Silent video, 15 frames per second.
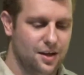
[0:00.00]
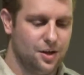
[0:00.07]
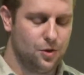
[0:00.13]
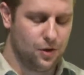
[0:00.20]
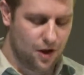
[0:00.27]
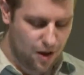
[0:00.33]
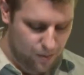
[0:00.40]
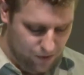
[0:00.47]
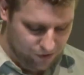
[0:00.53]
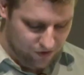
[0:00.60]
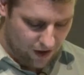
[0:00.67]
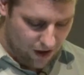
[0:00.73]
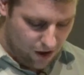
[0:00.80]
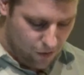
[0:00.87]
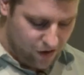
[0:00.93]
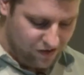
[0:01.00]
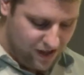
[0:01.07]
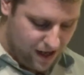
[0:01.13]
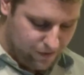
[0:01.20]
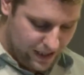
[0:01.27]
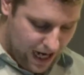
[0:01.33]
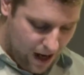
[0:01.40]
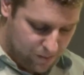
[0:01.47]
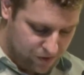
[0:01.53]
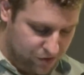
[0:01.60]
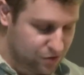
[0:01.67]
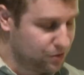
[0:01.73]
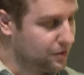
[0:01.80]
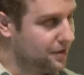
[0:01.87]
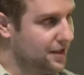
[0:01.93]
You'll almost always have an
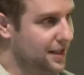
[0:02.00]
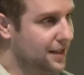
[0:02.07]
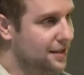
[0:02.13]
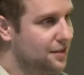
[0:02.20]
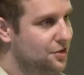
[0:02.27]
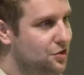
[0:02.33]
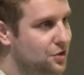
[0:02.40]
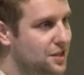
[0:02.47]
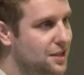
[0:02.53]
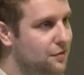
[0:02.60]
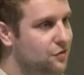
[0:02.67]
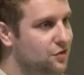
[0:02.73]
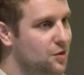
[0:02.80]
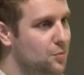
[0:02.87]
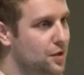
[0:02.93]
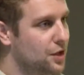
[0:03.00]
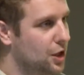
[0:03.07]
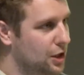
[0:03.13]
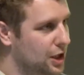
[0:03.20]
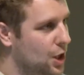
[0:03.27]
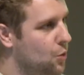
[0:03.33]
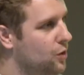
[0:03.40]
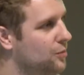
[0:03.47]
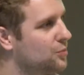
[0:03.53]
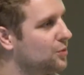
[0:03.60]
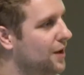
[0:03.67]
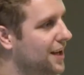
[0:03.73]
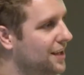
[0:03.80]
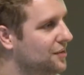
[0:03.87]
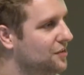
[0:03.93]
opportunity to give someone a lower
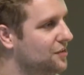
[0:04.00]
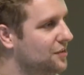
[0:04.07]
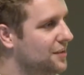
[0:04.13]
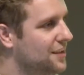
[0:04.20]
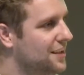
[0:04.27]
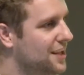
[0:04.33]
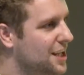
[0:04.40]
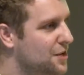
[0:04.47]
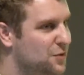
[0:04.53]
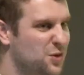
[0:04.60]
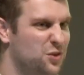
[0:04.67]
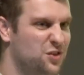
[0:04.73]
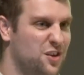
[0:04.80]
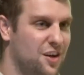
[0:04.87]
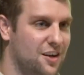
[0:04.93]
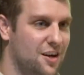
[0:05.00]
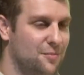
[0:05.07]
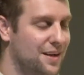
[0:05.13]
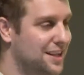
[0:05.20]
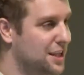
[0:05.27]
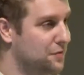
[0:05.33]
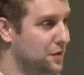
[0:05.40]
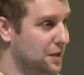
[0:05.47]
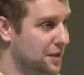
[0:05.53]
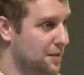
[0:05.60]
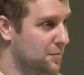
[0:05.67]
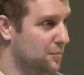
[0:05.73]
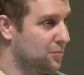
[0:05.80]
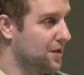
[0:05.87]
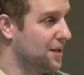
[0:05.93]
price if you start out by giving them a